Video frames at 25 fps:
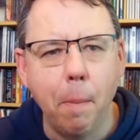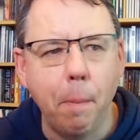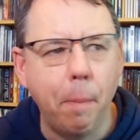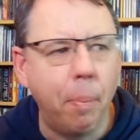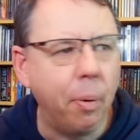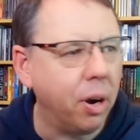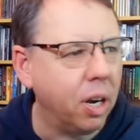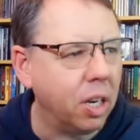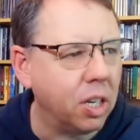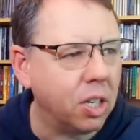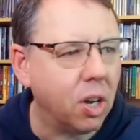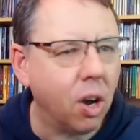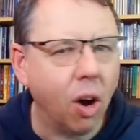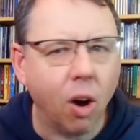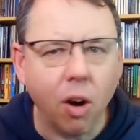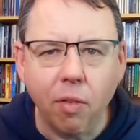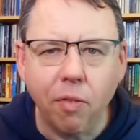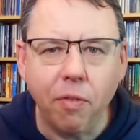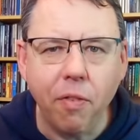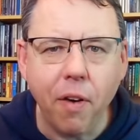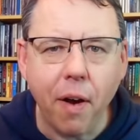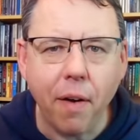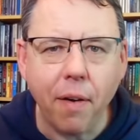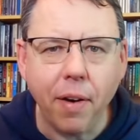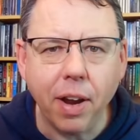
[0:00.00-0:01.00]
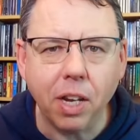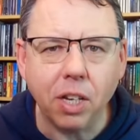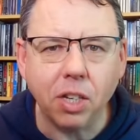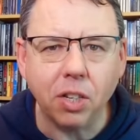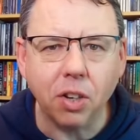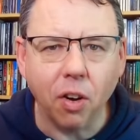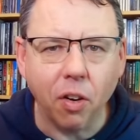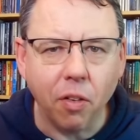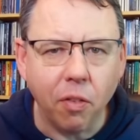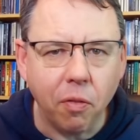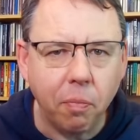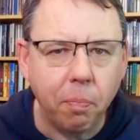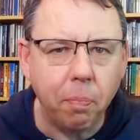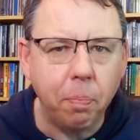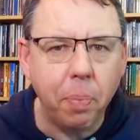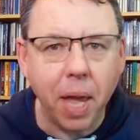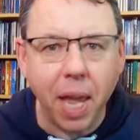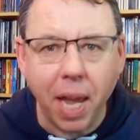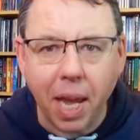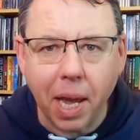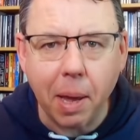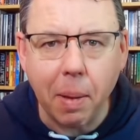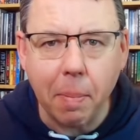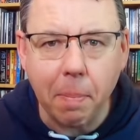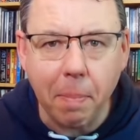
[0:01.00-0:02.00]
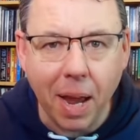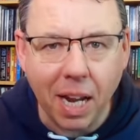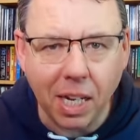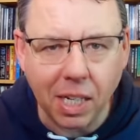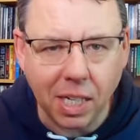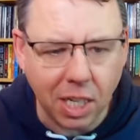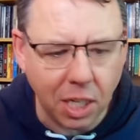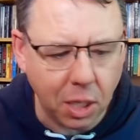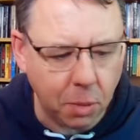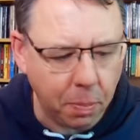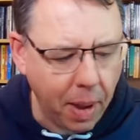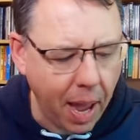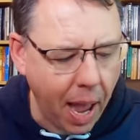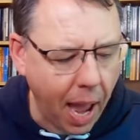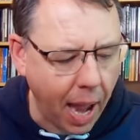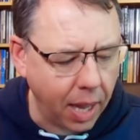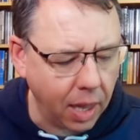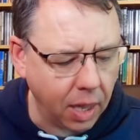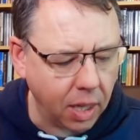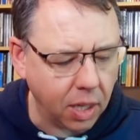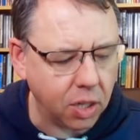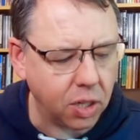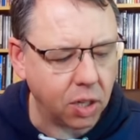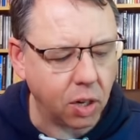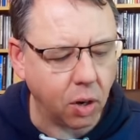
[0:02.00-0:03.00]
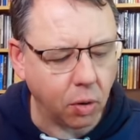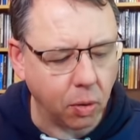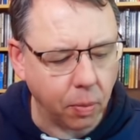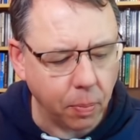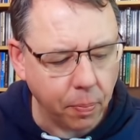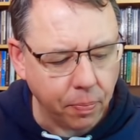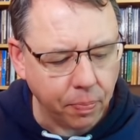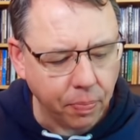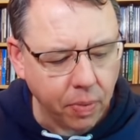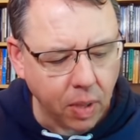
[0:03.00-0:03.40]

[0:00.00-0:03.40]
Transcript: but it's got a very sort of big message behind the song.